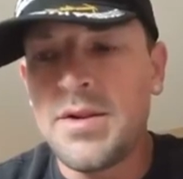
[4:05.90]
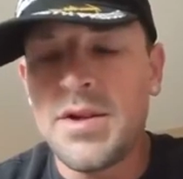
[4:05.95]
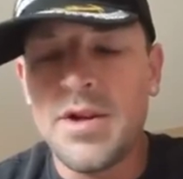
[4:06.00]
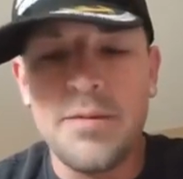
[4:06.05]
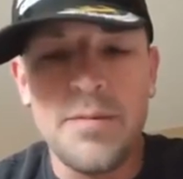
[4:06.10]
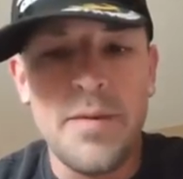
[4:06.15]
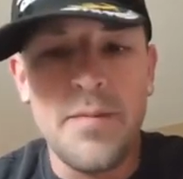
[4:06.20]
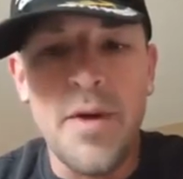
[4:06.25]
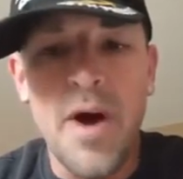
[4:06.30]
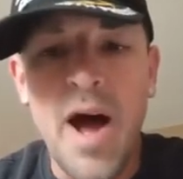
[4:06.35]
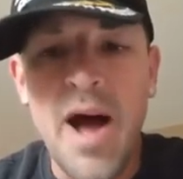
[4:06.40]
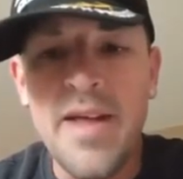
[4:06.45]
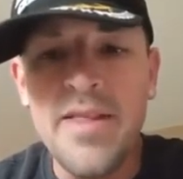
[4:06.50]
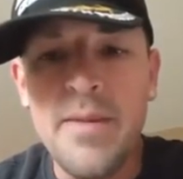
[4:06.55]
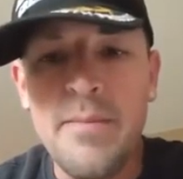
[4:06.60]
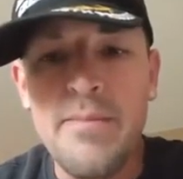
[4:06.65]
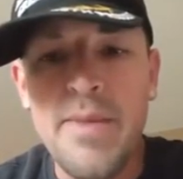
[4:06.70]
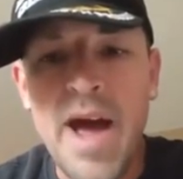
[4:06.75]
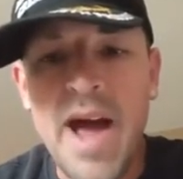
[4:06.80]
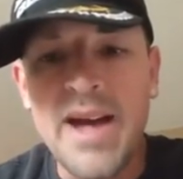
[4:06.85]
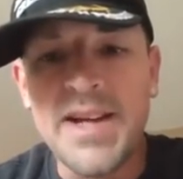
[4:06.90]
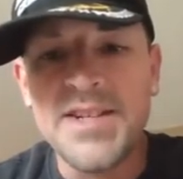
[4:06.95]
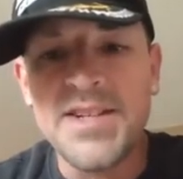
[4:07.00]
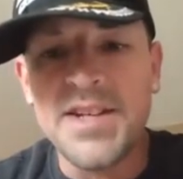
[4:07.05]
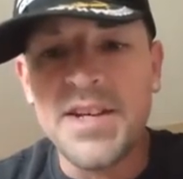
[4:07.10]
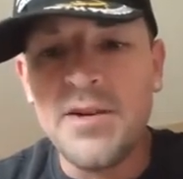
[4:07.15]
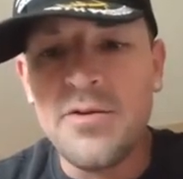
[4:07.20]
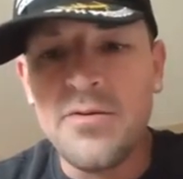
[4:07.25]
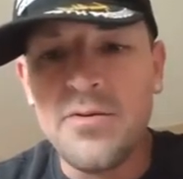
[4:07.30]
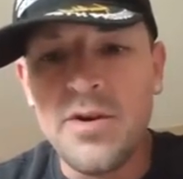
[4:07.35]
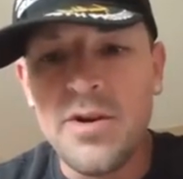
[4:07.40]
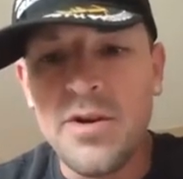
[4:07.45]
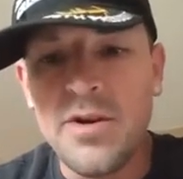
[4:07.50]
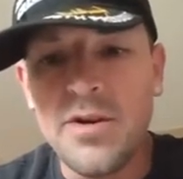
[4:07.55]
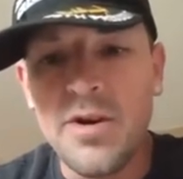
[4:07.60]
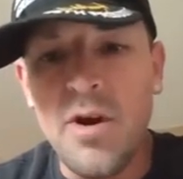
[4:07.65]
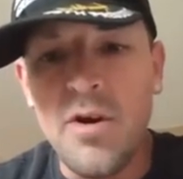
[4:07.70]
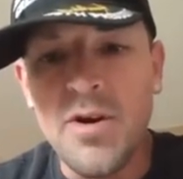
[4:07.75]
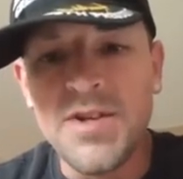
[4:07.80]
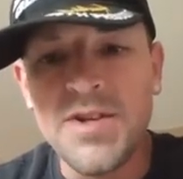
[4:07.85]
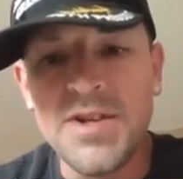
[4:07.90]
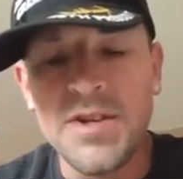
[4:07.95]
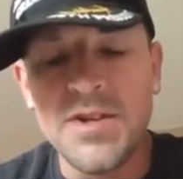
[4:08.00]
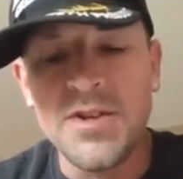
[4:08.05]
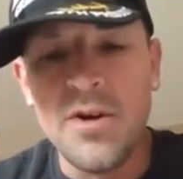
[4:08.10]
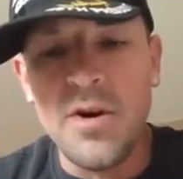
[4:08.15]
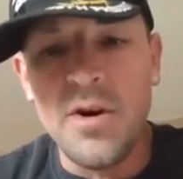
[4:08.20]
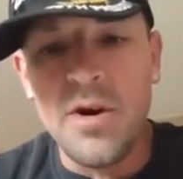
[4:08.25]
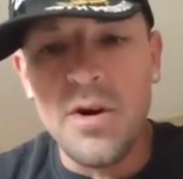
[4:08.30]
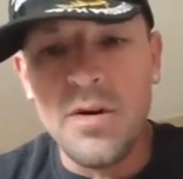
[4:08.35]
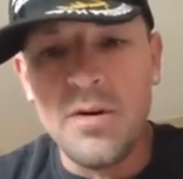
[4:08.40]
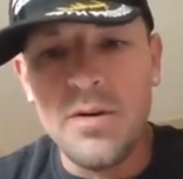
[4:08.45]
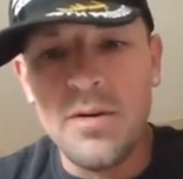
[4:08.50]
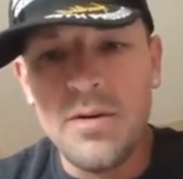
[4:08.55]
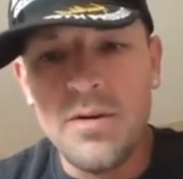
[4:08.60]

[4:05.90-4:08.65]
It's going to be behind the back seat where your car seats are.